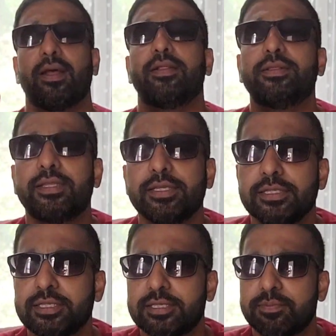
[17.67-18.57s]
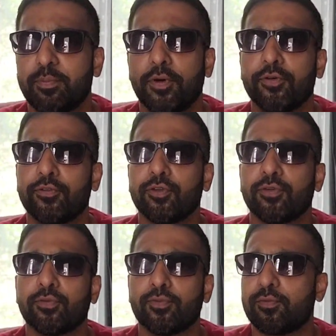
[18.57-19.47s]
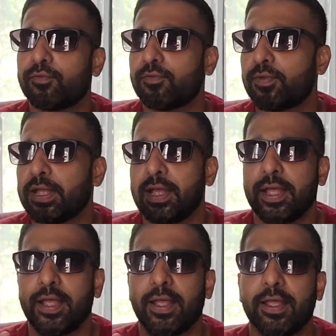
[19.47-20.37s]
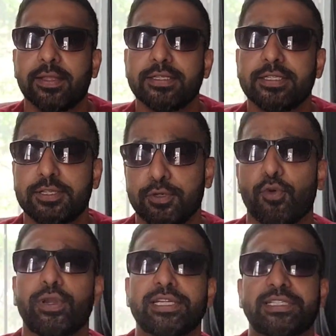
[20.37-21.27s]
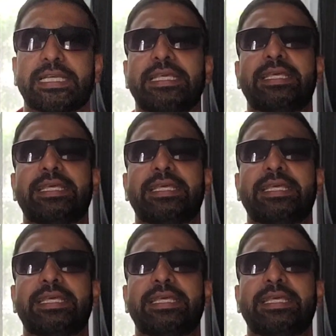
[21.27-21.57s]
This perfume is known as the